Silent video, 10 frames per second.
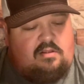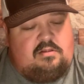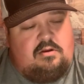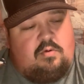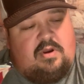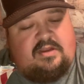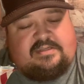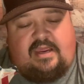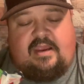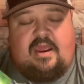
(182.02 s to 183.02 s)
look what else
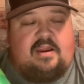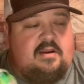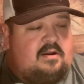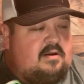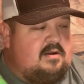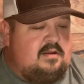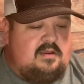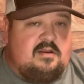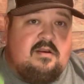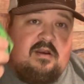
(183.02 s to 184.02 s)
I got here.
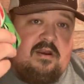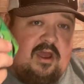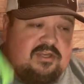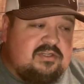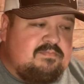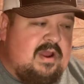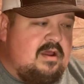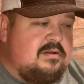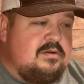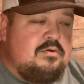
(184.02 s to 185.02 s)
Not just
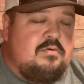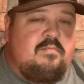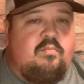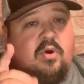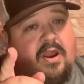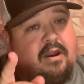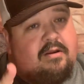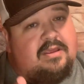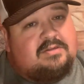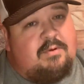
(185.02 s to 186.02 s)
Mountain Dew, but I
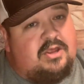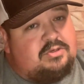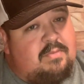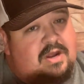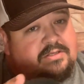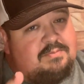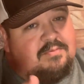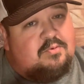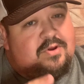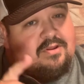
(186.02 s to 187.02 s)
don't get sponsored by these
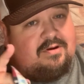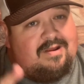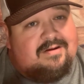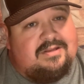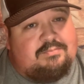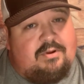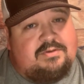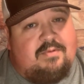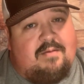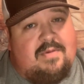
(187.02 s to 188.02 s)
people either. I don't get
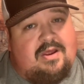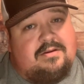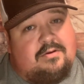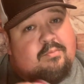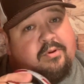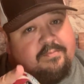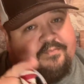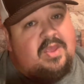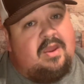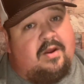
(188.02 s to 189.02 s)
sponsored by Mountain Dew, but
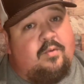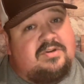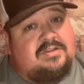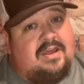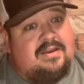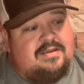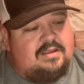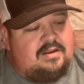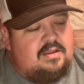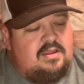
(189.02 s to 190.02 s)
I wished I
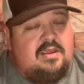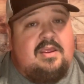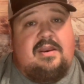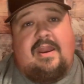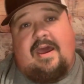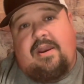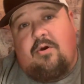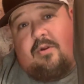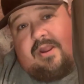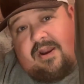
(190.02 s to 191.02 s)
did. Now, I
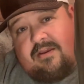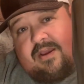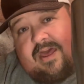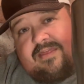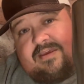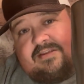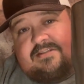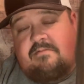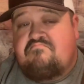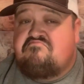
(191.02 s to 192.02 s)
know a lot of you got
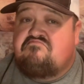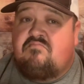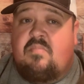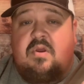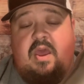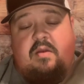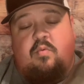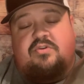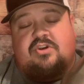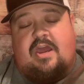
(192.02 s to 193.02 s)
this. Hey,
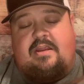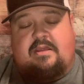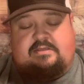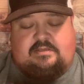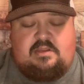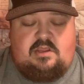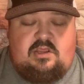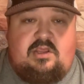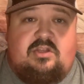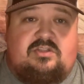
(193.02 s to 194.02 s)
we'll try this.
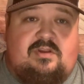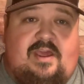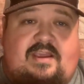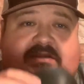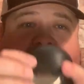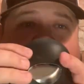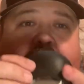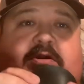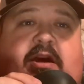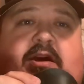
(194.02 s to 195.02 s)
So like I said,
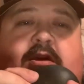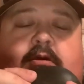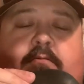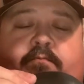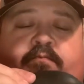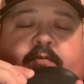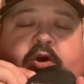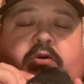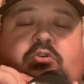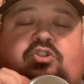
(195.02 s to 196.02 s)
you take it,
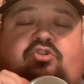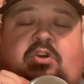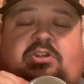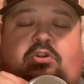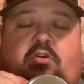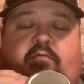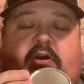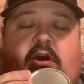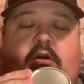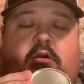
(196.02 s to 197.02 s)
you stretch it over
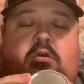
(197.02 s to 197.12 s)
there,